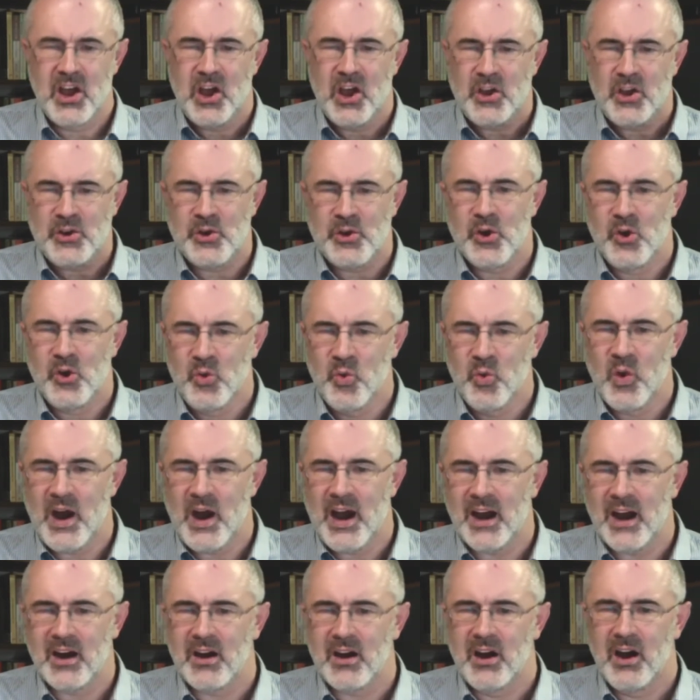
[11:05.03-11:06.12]
you
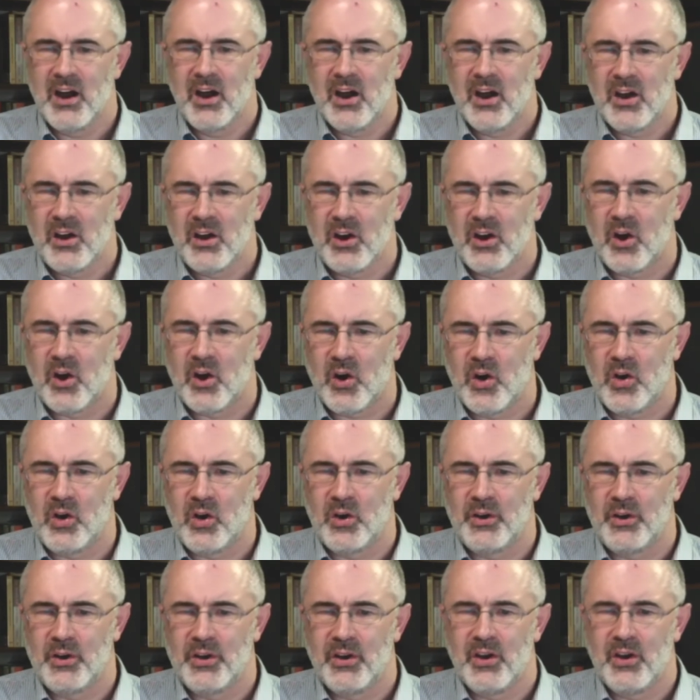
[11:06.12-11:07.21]
were
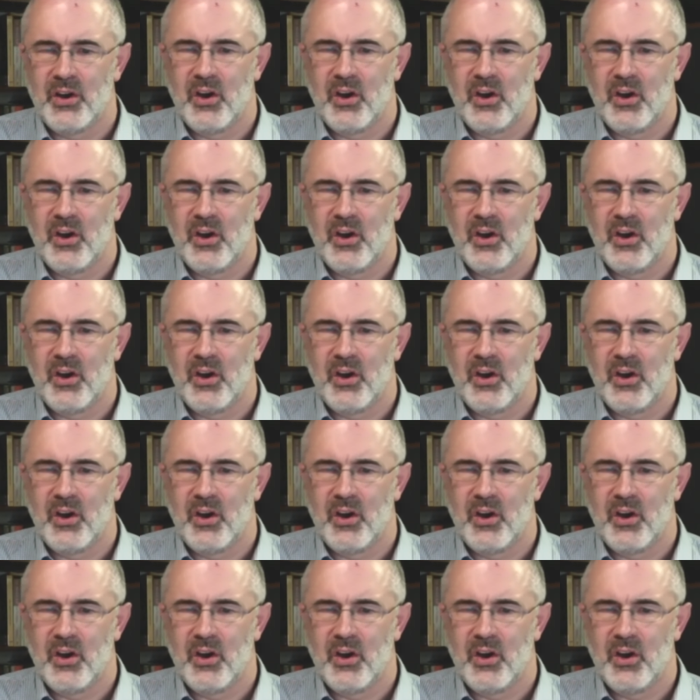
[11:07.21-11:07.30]
called.